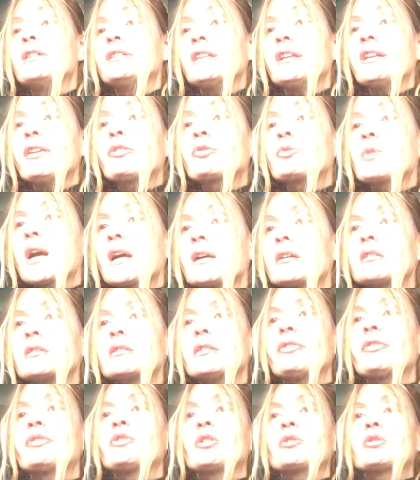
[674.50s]
in Israel.
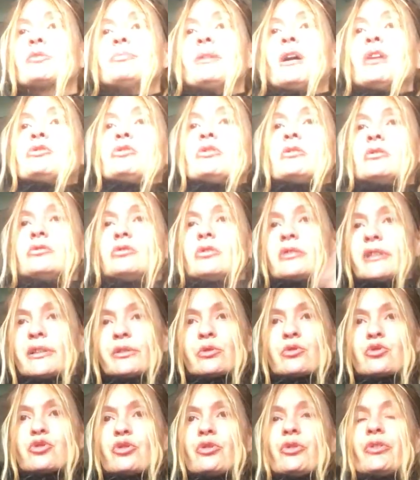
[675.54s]
It's not about the
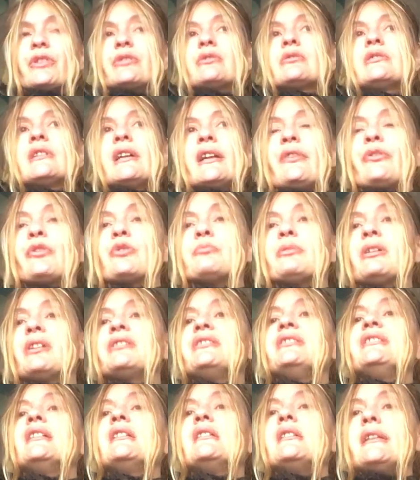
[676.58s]
little Jews and all that. It's about
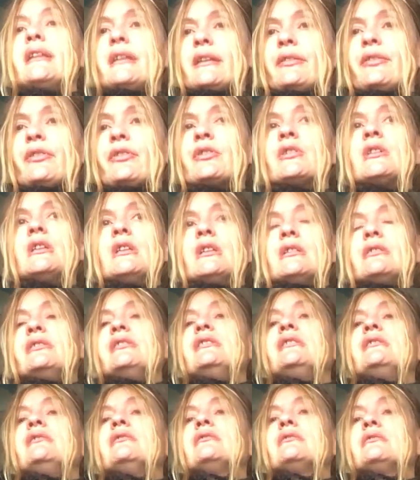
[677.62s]
the elites,
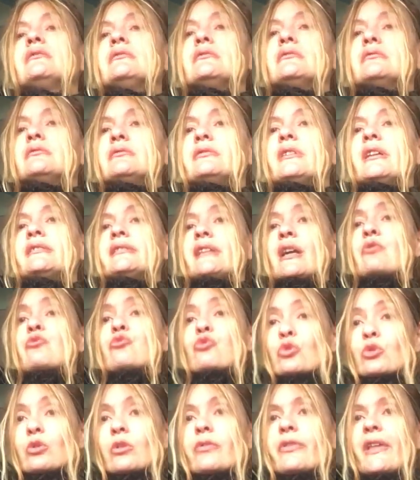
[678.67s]
that
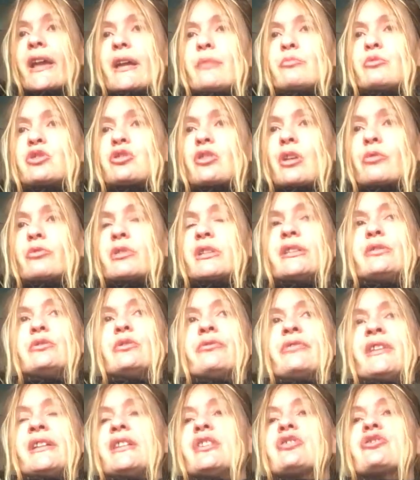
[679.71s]
rule them, which are really the
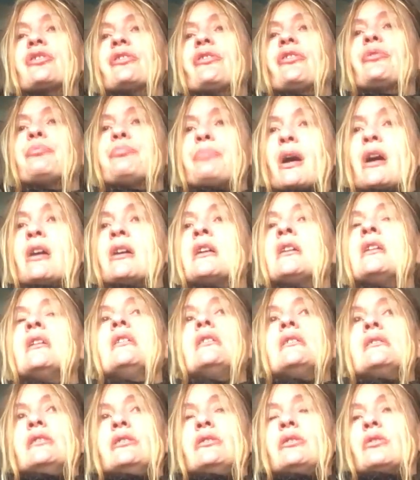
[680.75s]
Phoenicians. But
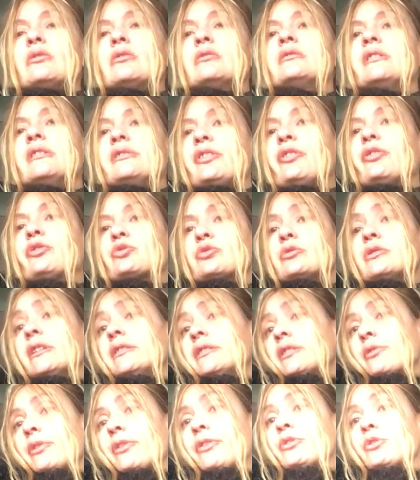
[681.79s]
it is true that
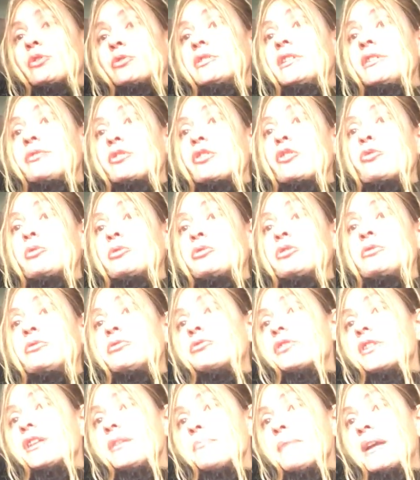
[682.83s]
there is no difference between
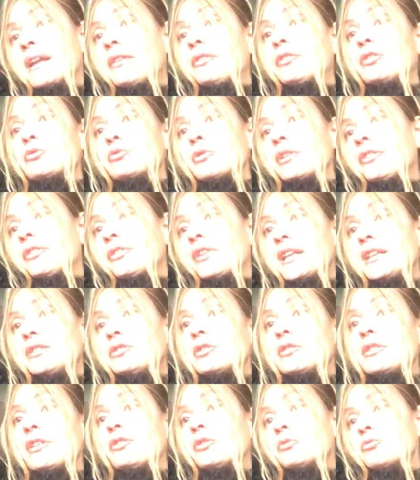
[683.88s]
Freemasonry,
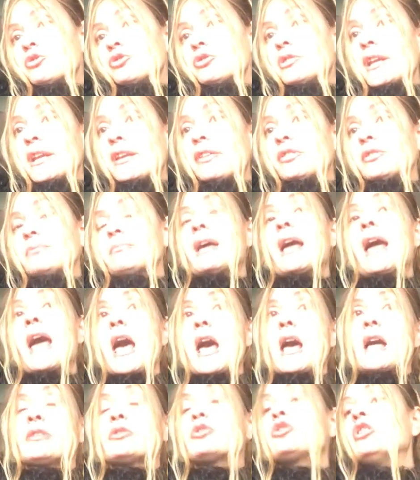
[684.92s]
Satanism, Judaism,
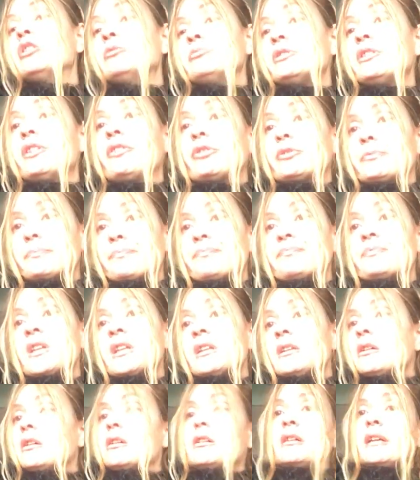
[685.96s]
and communism.
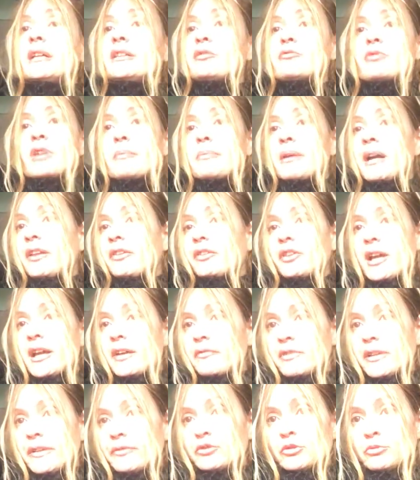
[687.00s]
Any rabbis that have
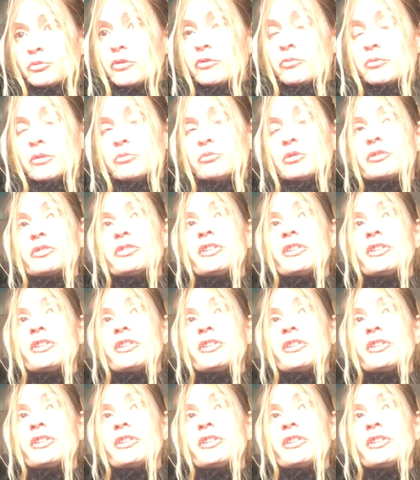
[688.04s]
left the movement will